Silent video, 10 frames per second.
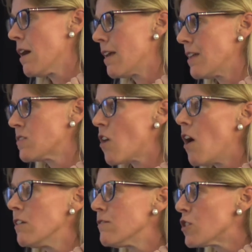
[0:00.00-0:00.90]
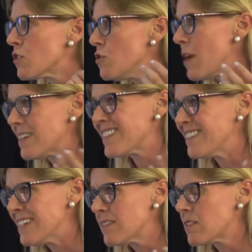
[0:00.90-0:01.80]
against all of your U.S.
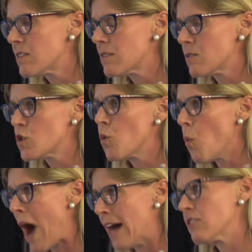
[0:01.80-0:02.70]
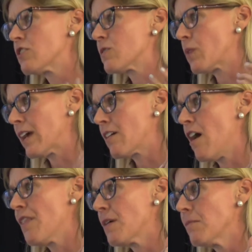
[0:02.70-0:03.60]
lists to watch is what I
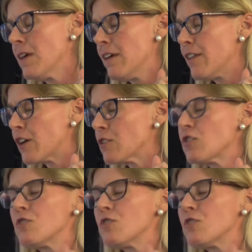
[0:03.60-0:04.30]
call them. There are